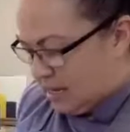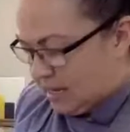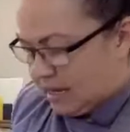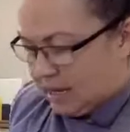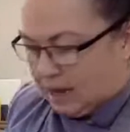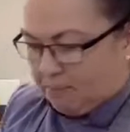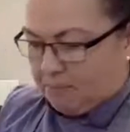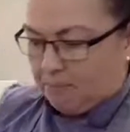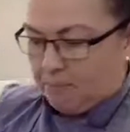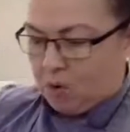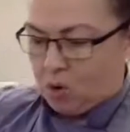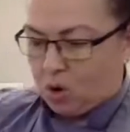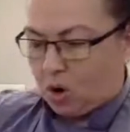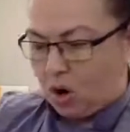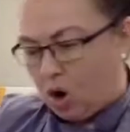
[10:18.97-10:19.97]
him
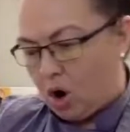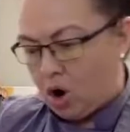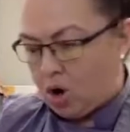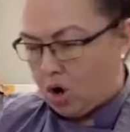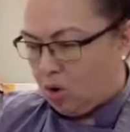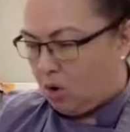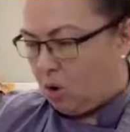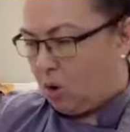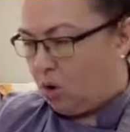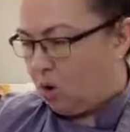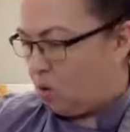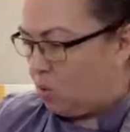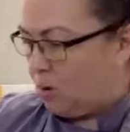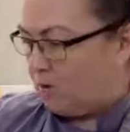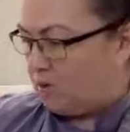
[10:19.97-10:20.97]
or her or
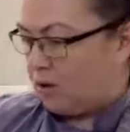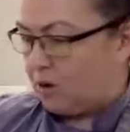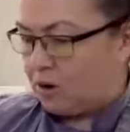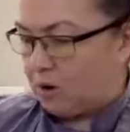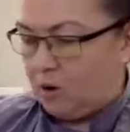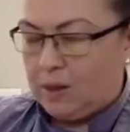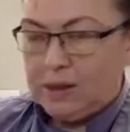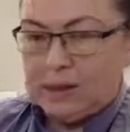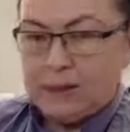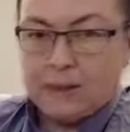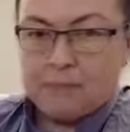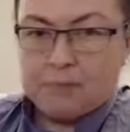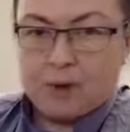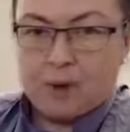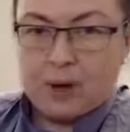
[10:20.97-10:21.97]
whoever, no?
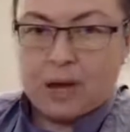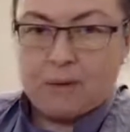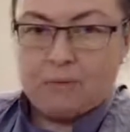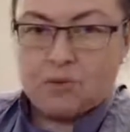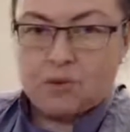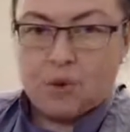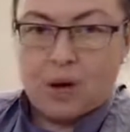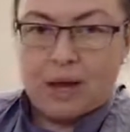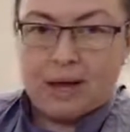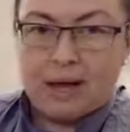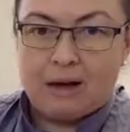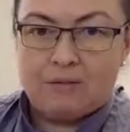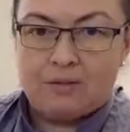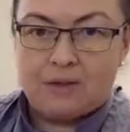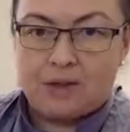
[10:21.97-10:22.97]
Okay, so I
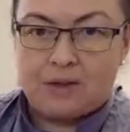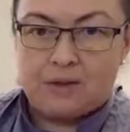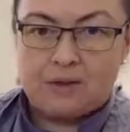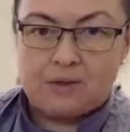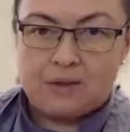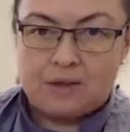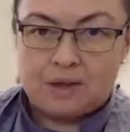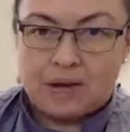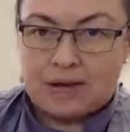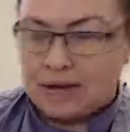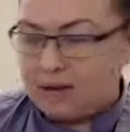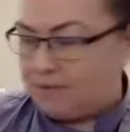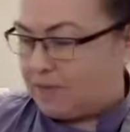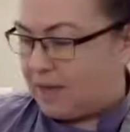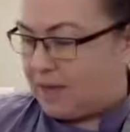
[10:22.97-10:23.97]
have this, I
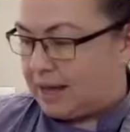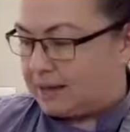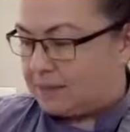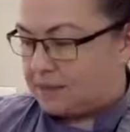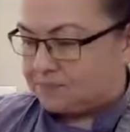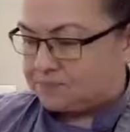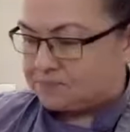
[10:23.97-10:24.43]
have that.